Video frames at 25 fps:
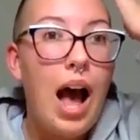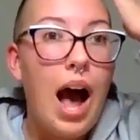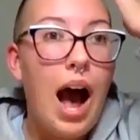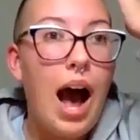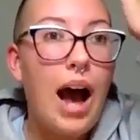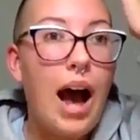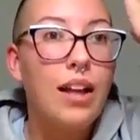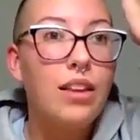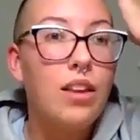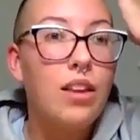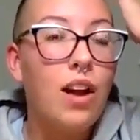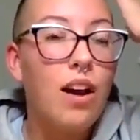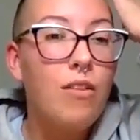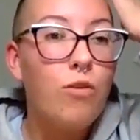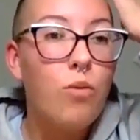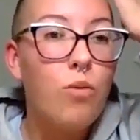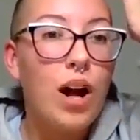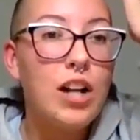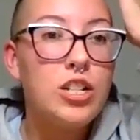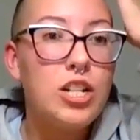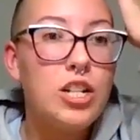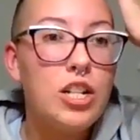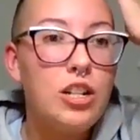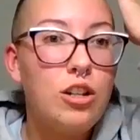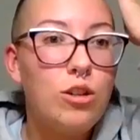I love
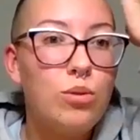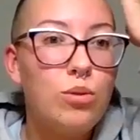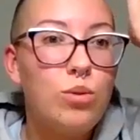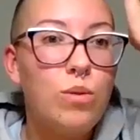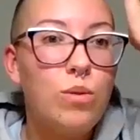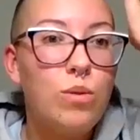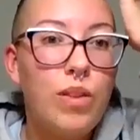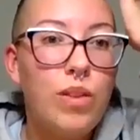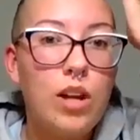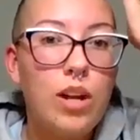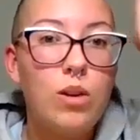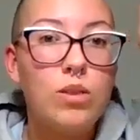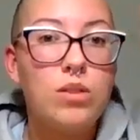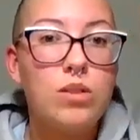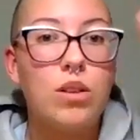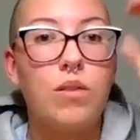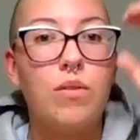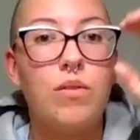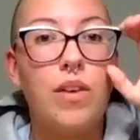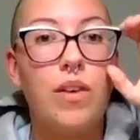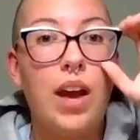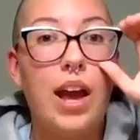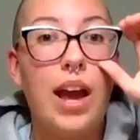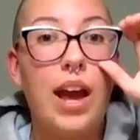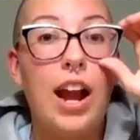watching YouTube videos
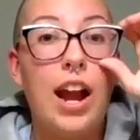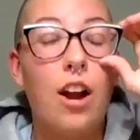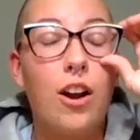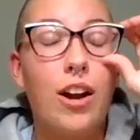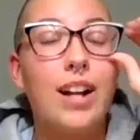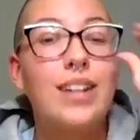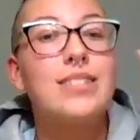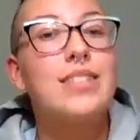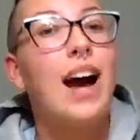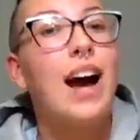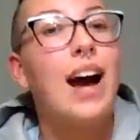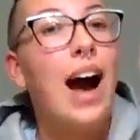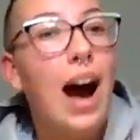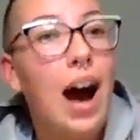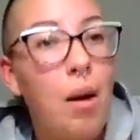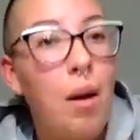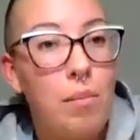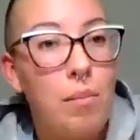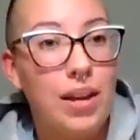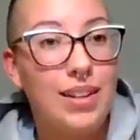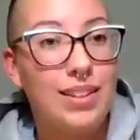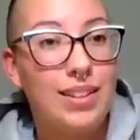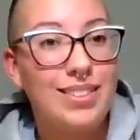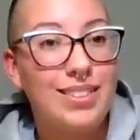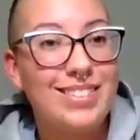of Eric
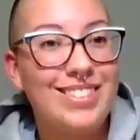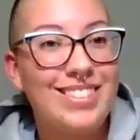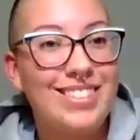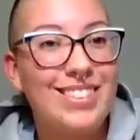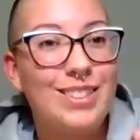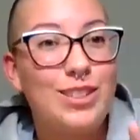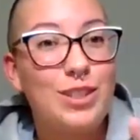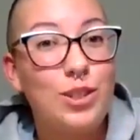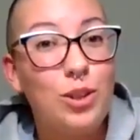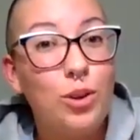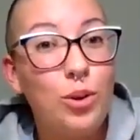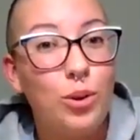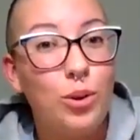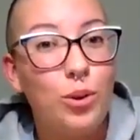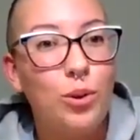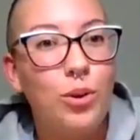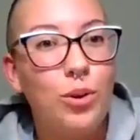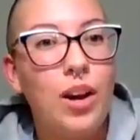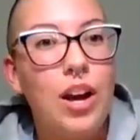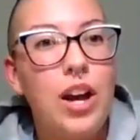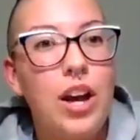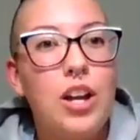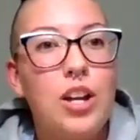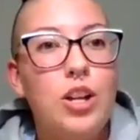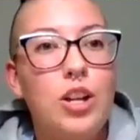Thomas too.
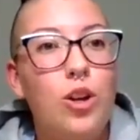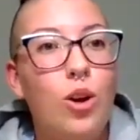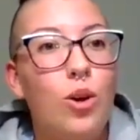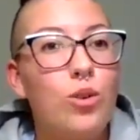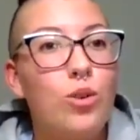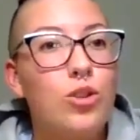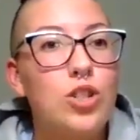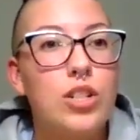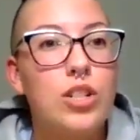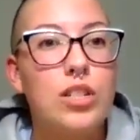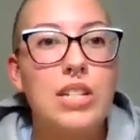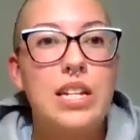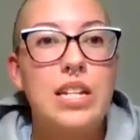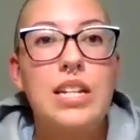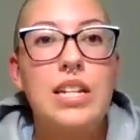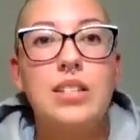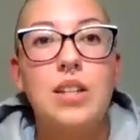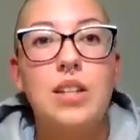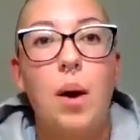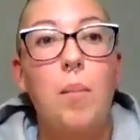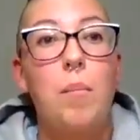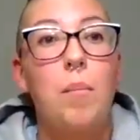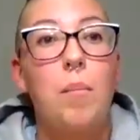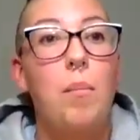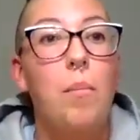He's
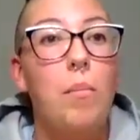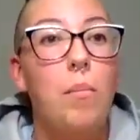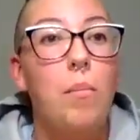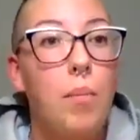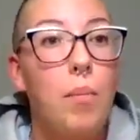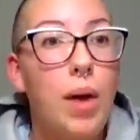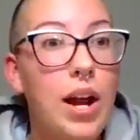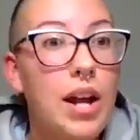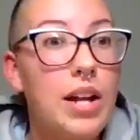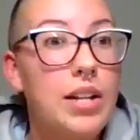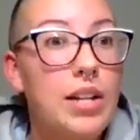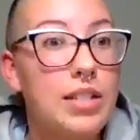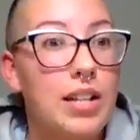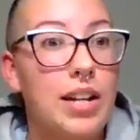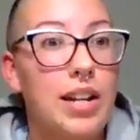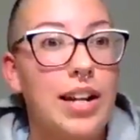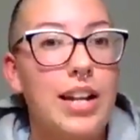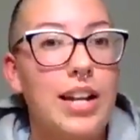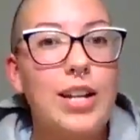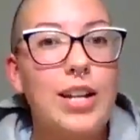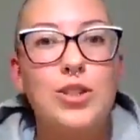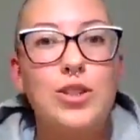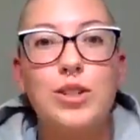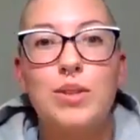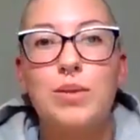amazing.
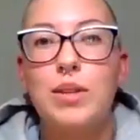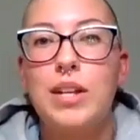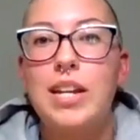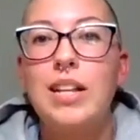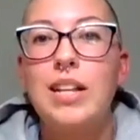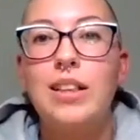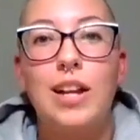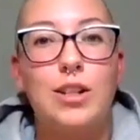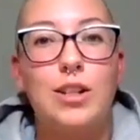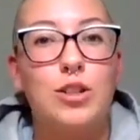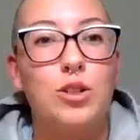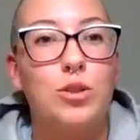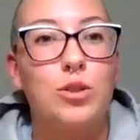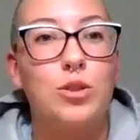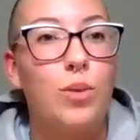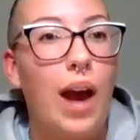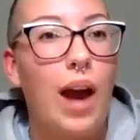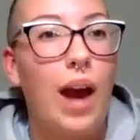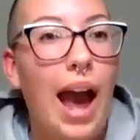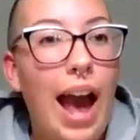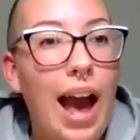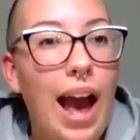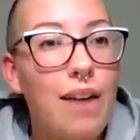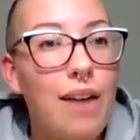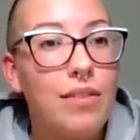He lets you
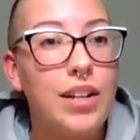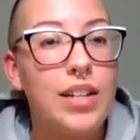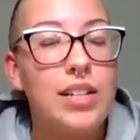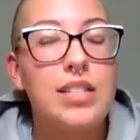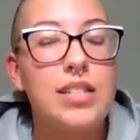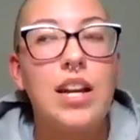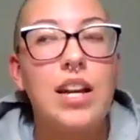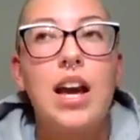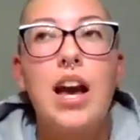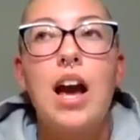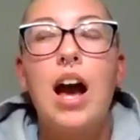have it.